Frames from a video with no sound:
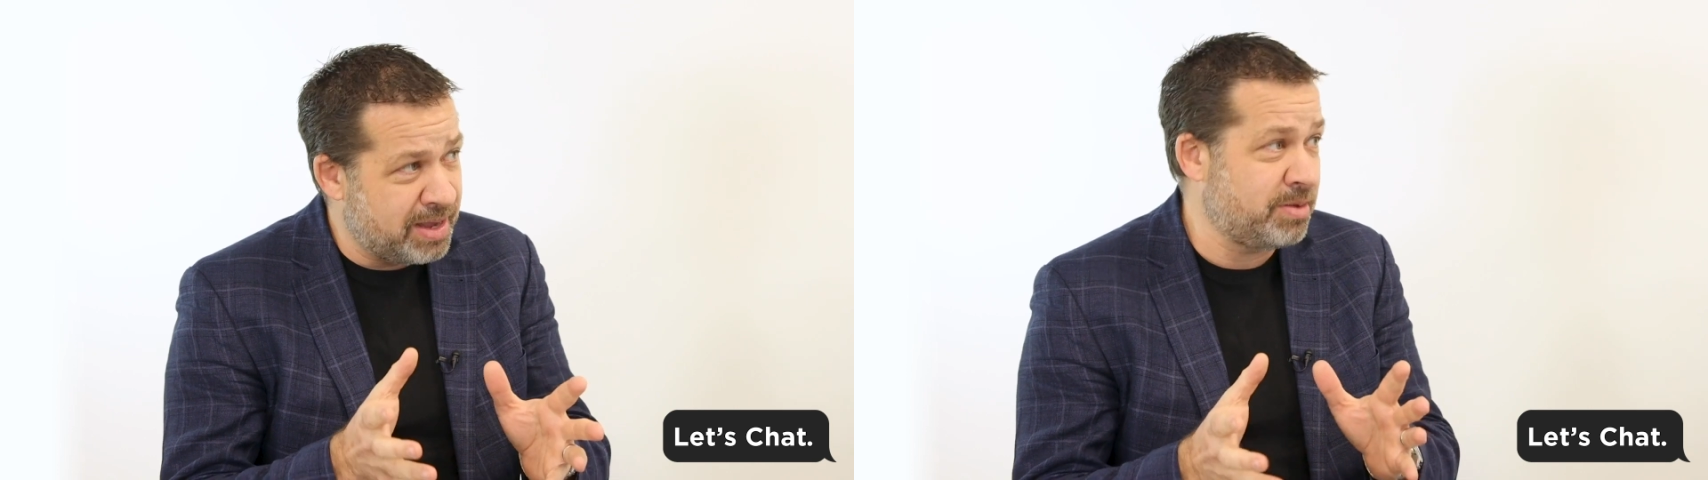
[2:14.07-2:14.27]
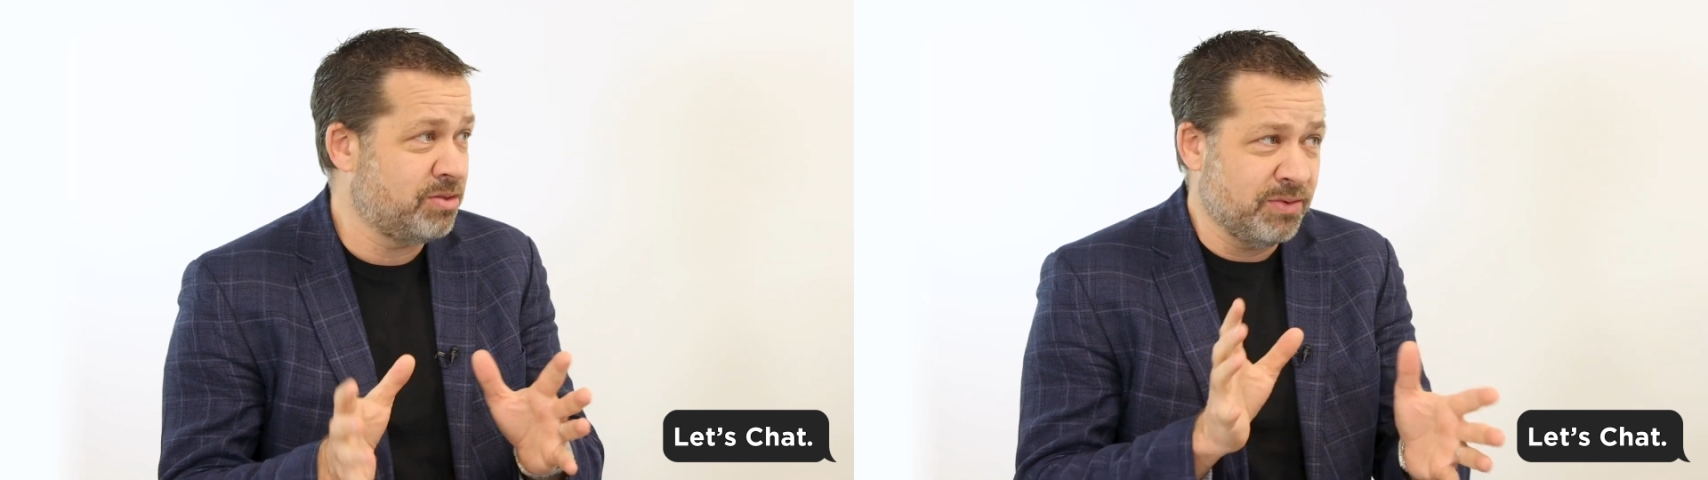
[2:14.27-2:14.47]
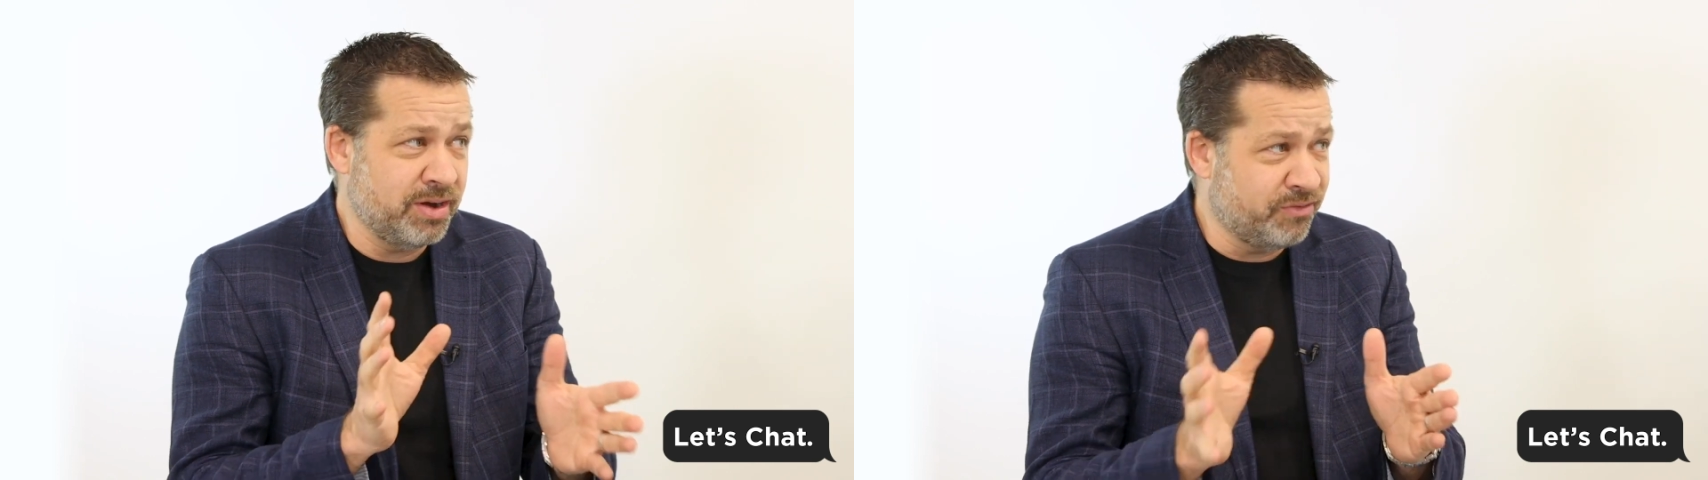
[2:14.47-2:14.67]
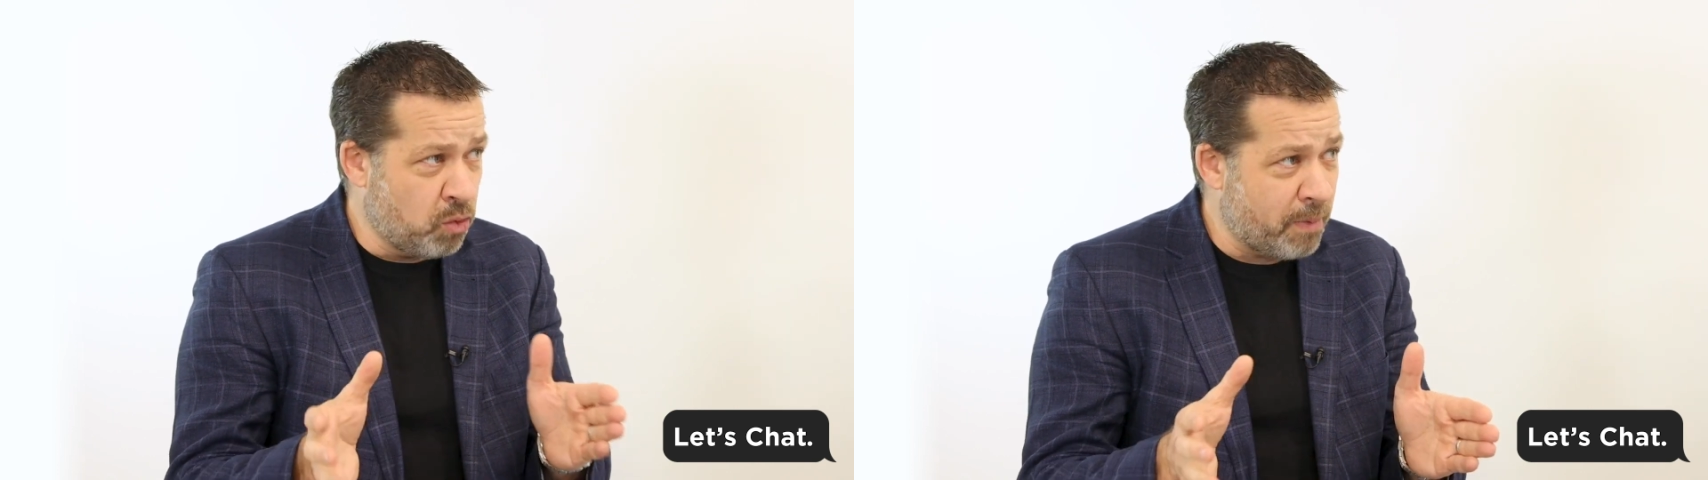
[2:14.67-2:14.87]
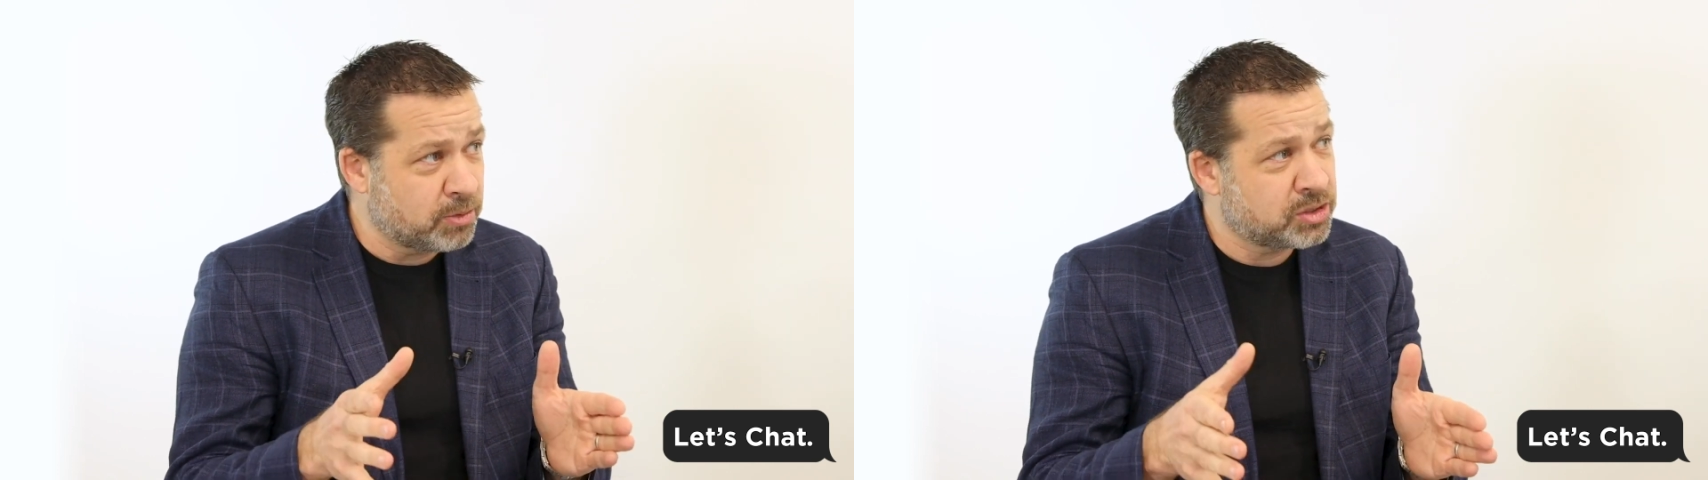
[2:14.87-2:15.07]
maybe 3 to
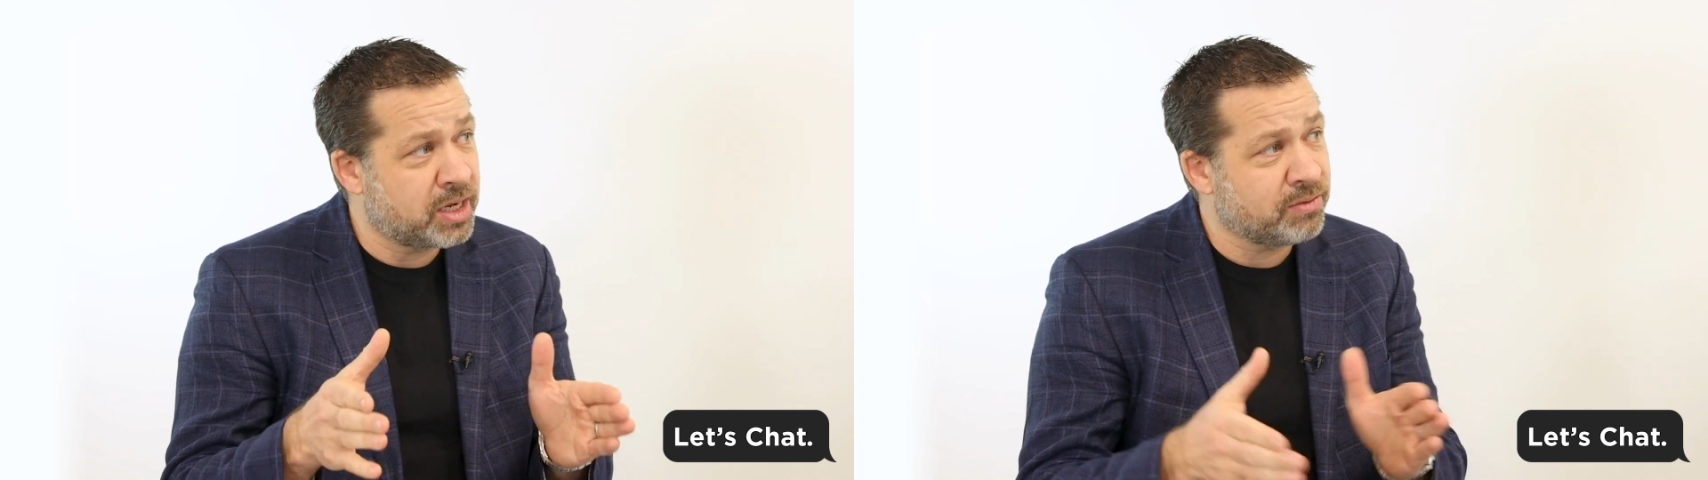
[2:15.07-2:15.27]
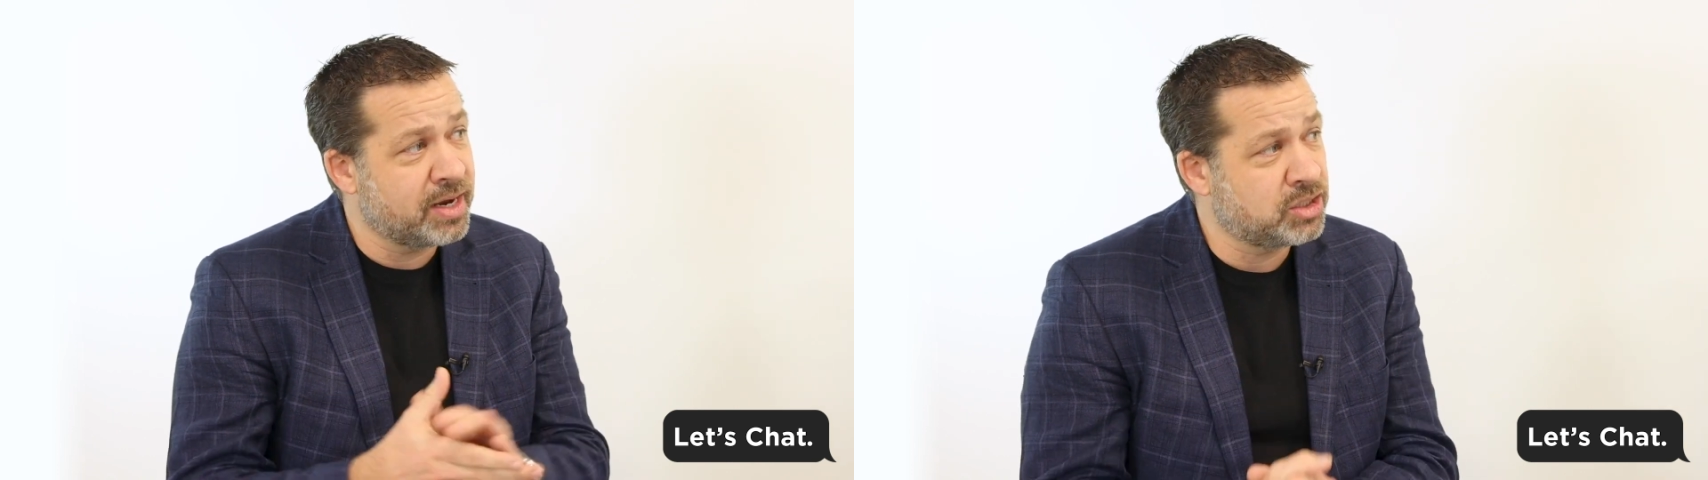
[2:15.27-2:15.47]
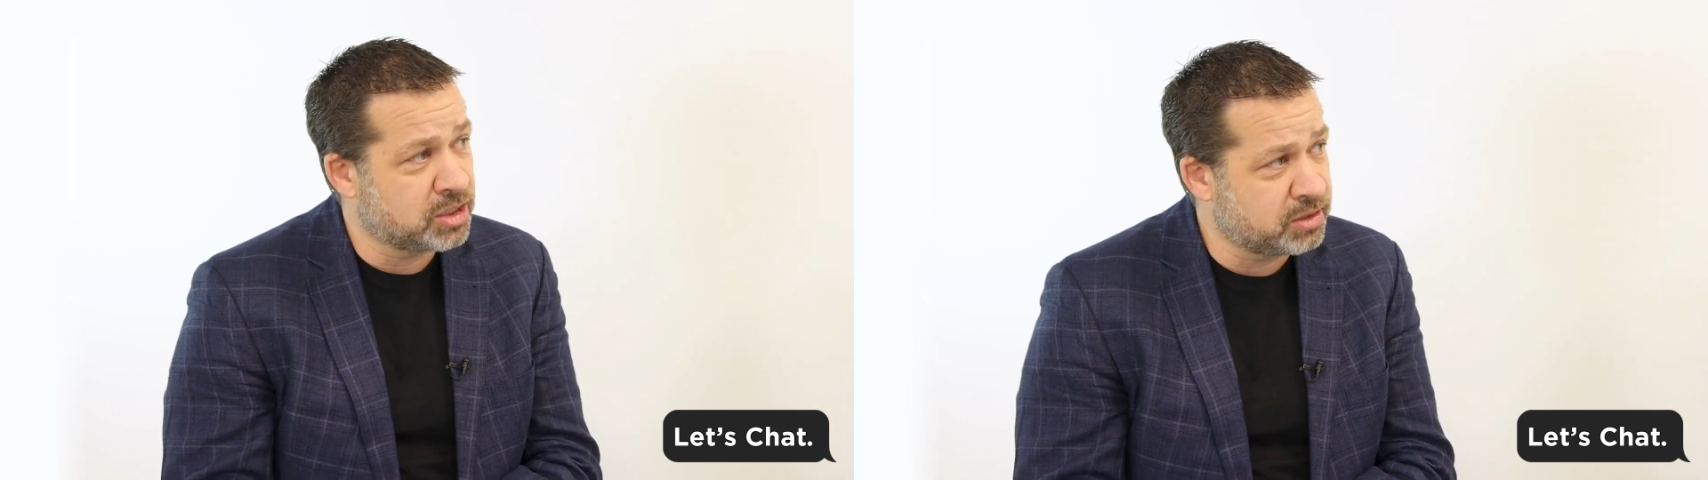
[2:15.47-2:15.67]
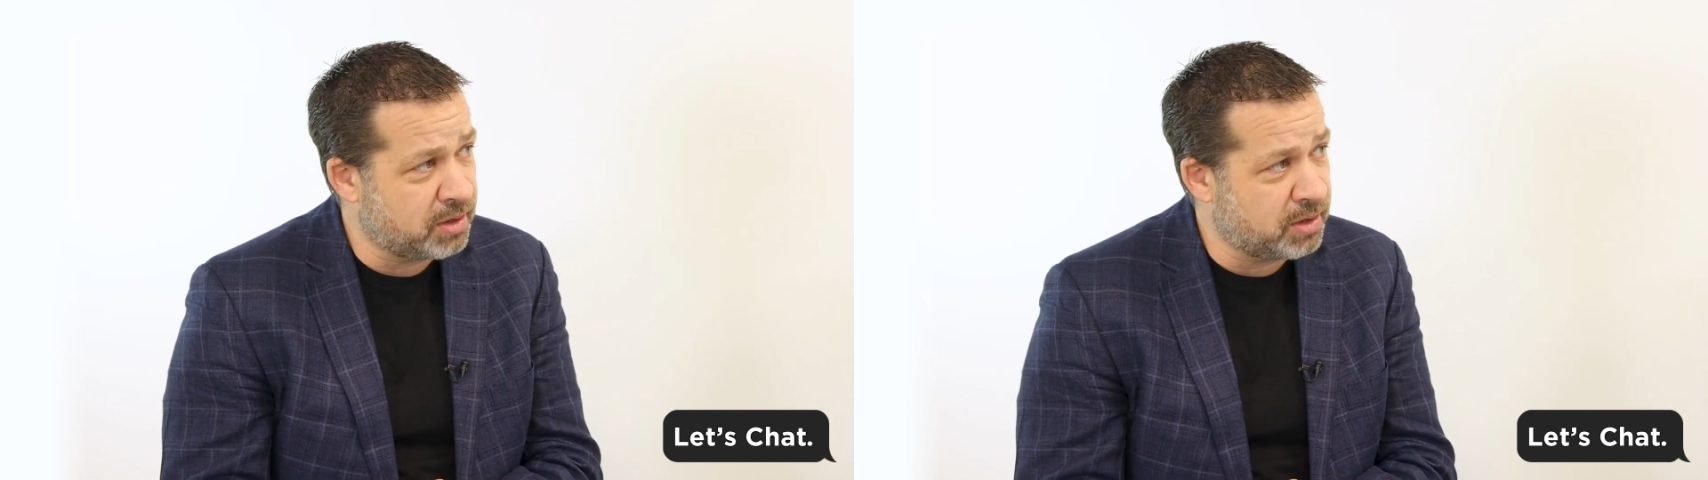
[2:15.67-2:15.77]
4% range as